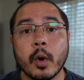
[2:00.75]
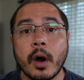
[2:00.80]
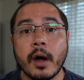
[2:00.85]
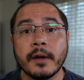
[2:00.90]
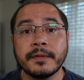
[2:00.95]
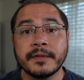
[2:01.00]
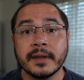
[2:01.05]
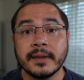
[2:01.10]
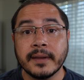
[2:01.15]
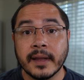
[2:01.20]

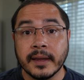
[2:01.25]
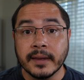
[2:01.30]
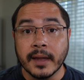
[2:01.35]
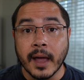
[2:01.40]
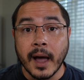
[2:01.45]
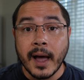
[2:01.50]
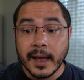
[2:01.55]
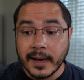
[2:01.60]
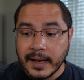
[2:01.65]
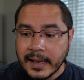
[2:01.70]
often than
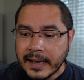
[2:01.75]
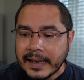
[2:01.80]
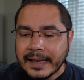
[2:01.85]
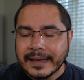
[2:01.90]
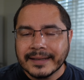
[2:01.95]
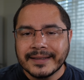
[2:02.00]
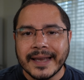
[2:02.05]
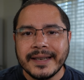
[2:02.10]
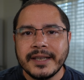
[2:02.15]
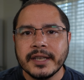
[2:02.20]
not
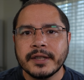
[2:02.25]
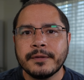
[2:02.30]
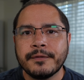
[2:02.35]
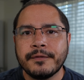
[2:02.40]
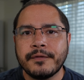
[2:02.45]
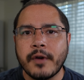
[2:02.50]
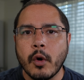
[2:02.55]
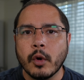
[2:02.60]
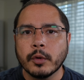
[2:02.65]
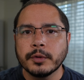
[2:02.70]
is they just
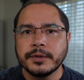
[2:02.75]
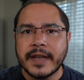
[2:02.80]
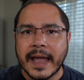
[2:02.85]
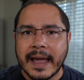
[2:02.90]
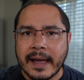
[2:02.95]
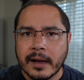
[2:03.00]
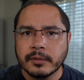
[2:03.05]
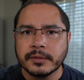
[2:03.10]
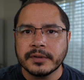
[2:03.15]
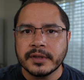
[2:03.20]
fold
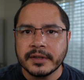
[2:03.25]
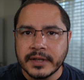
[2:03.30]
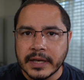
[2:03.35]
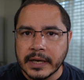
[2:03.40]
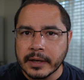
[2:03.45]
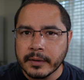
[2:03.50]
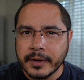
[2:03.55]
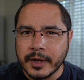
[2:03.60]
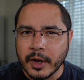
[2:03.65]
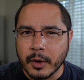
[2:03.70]
down
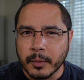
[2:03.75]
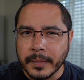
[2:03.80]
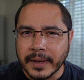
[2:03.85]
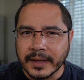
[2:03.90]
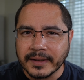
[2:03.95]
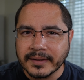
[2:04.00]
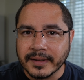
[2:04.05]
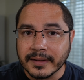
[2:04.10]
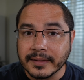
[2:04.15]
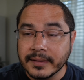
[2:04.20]
stereo
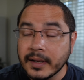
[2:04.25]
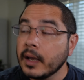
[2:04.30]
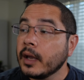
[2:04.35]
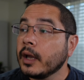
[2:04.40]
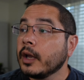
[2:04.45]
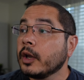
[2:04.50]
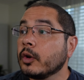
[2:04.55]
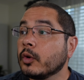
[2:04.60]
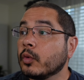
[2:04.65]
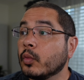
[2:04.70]
mixes,
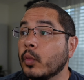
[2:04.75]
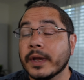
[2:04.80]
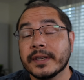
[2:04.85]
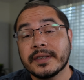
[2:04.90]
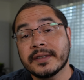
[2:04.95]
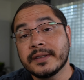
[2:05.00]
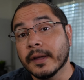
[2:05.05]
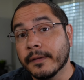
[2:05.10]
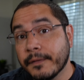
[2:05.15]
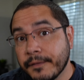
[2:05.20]

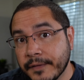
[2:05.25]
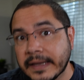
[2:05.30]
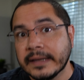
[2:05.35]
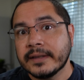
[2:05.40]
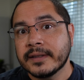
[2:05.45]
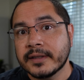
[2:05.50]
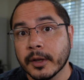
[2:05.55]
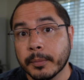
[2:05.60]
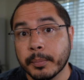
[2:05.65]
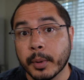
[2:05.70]
which
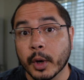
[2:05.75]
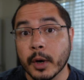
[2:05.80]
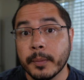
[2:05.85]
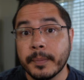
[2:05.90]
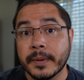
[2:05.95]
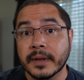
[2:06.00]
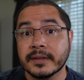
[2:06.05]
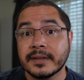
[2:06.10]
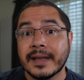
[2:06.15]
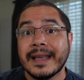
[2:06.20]
defeats the
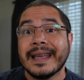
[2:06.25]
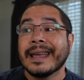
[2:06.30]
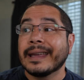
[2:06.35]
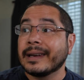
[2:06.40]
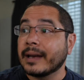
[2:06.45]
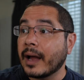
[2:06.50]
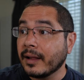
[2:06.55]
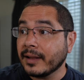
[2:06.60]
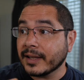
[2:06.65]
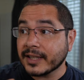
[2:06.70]
purpose,
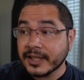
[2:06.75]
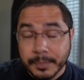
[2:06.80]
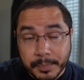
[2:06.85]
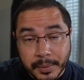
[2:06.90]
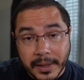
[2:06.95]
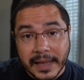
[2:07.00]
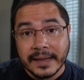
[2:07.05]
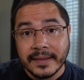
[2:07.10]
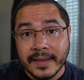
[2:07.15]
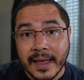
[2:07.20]
and I'll
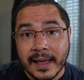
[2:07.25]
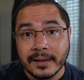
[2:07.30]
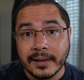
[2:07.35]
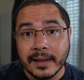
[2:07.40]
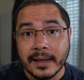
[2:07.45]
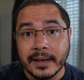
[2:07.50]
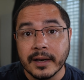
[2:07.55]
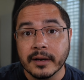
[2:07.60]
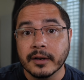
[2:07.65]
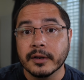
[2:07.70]
explain that
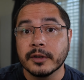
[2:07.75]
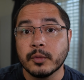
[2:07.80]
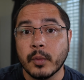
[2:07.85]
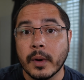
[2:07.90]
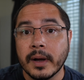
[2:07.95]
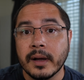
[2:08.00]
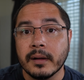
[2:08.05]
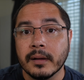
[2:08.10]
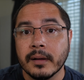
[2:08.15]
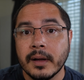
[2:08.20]
later as
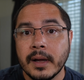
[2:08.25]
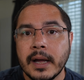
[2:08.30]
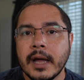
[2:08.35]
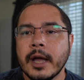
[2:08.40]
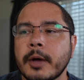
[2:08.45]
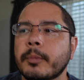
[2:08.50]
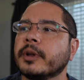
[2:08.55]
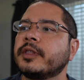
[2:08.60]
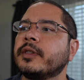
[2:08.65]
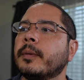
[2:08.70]
well.
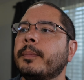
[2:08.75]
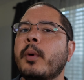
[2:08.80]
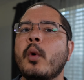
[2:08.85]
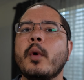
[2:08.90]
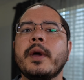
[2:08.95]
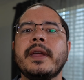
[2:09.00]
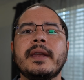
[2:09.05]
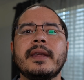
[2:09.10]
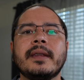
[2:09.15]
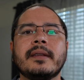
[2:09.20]
But the
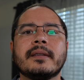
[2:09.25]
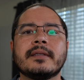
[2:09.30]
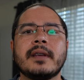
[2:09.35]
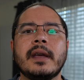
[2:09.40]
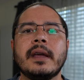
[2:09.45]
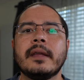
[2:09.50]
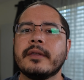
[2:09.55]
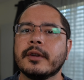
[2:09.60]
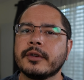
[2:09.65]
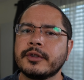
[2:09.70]
point is,
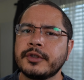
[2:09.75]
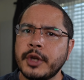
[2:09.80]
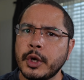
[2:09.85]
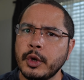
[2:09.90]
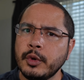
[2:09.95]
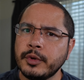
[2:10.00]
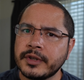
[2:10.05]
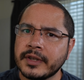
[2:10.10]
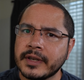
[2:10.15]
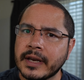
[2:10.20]
there's
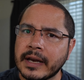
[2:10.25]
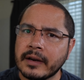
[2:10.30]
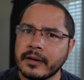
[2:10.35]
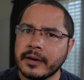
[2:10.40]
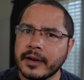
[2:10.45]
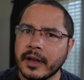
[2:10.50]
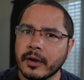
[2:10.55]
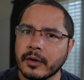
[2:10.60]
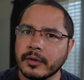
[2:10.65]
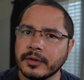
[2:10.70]
two
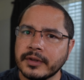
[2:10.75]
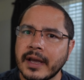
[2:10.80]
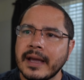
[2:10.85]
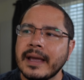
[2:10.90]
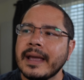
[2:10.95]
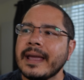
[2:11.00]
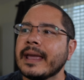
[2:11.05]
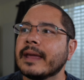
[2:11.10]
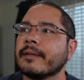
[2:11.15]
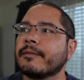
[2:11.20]
scenarios,
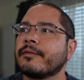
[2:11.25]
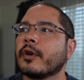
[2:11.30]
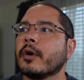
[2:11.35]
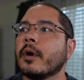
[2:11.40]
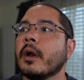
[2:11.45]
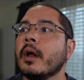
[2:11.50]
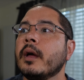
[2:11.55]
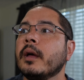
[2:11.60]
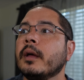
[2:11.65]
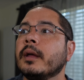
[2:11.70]
and
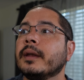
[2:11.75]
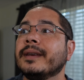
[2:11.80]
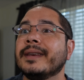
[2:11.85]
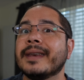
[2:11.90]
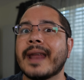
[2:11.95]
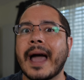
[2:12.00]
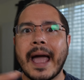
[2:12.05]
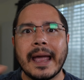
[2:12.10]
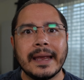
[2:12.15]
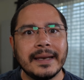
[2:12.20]
for
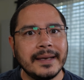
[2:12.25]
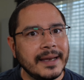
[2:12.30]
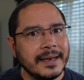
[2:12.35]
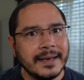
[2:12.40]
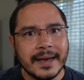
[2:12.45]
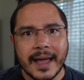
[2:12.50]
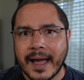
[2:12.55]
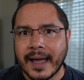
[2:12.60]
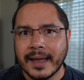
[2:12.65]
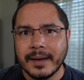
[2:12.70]

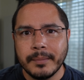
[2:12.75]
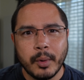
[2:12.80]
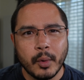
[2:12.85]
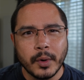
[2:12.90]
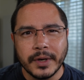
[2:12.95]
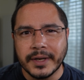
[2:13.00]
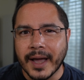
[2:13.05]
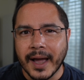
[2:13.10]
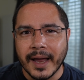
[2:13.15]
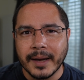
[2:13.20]

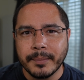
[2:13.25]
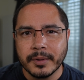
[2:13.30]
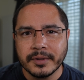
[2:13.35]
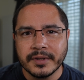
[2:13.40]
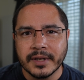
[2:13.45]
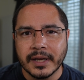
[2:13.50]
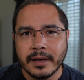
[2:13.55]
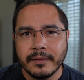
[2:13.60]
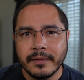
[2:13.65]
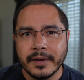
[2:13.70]

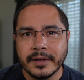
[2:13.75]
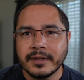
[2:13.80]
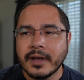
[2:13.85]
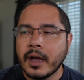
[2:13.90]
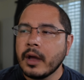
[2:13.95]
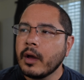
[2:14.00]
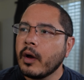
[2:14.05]
99.9% of us,